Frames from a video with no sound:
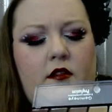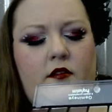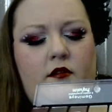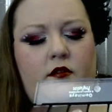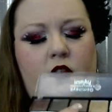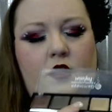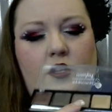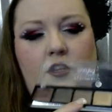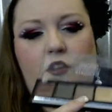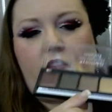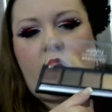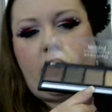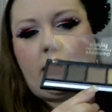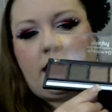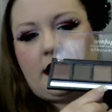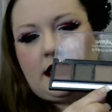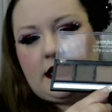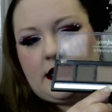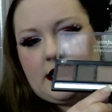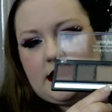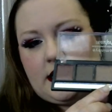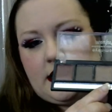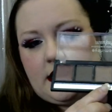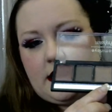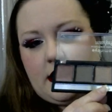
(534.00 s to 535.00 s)
Then you've got
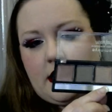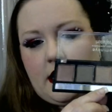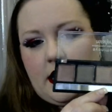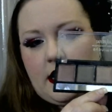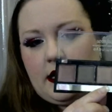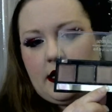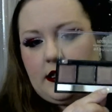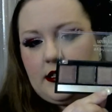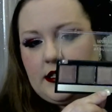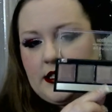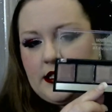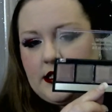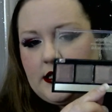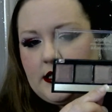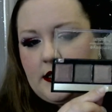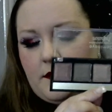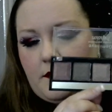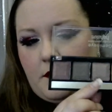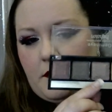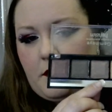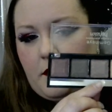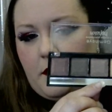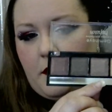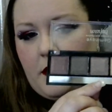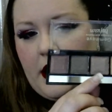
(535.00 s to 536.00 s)
this nice
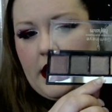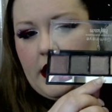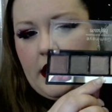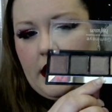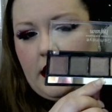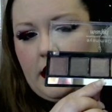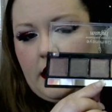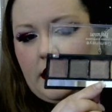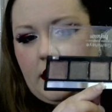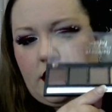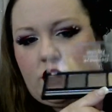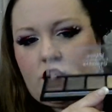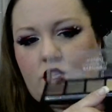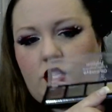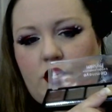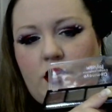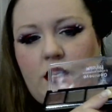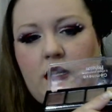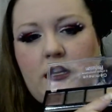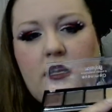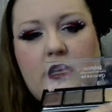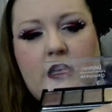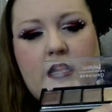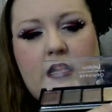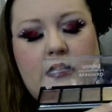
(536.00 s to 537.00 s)
beige,
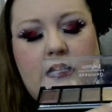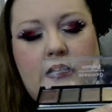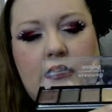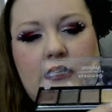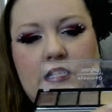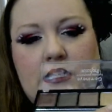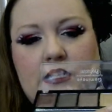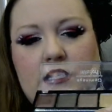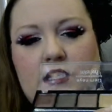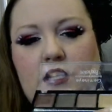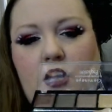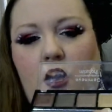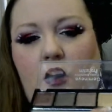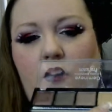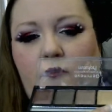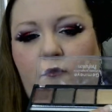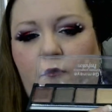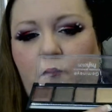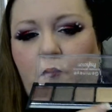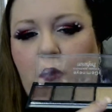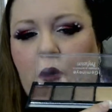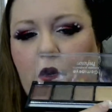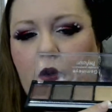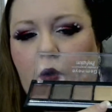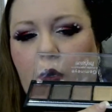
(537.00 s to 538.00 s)
this soft
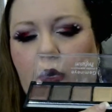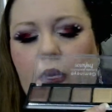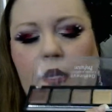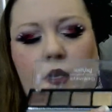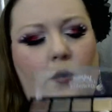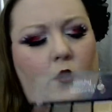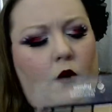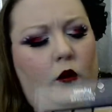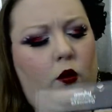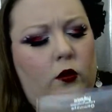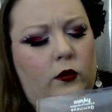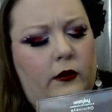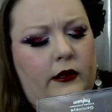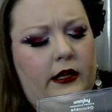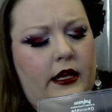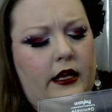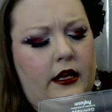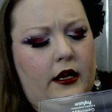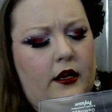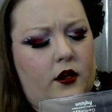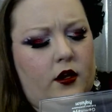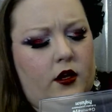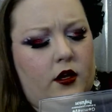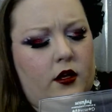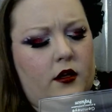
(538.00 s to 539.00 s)
buttery gold
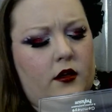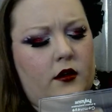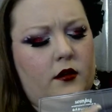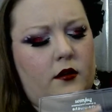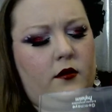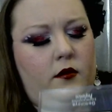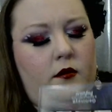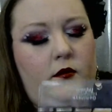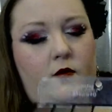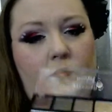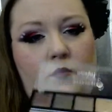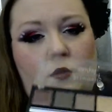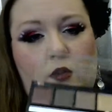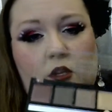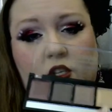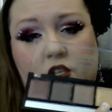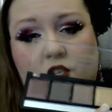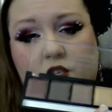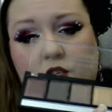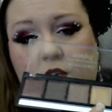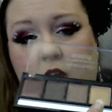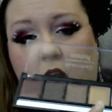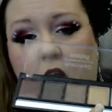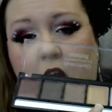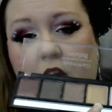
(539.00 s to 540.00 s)
here,
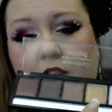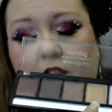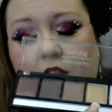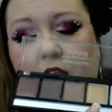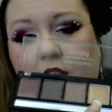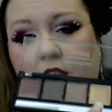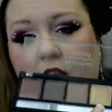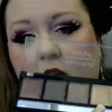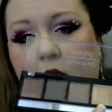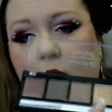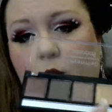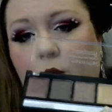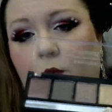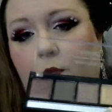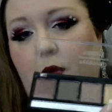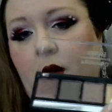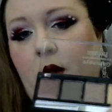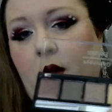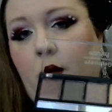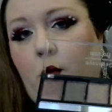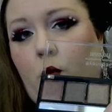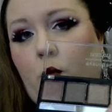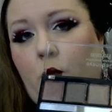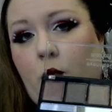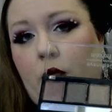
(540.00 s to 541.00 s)
which I think that would
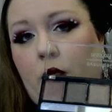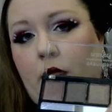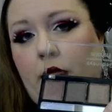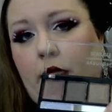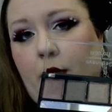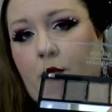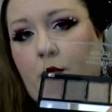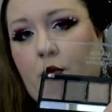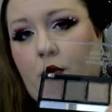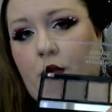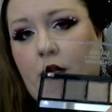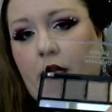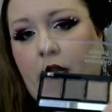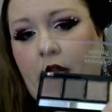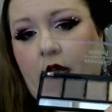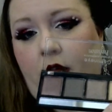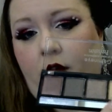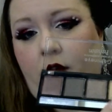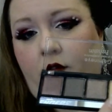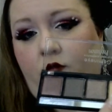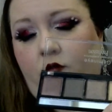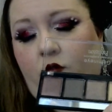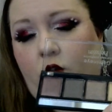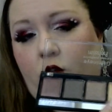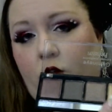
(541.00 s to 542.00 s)
be really pretty
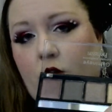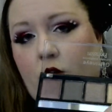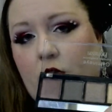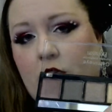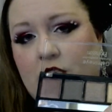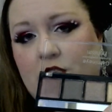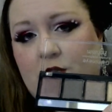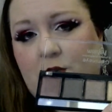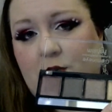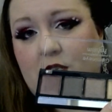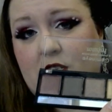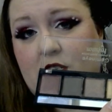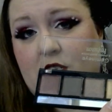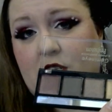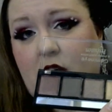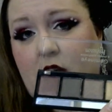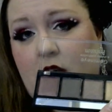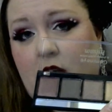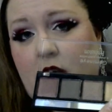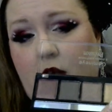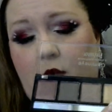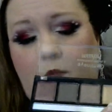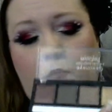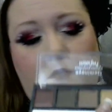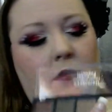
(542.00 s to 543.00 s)
for Christmas
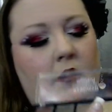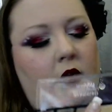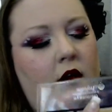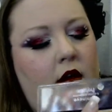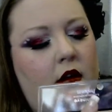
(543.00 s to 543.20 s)
time.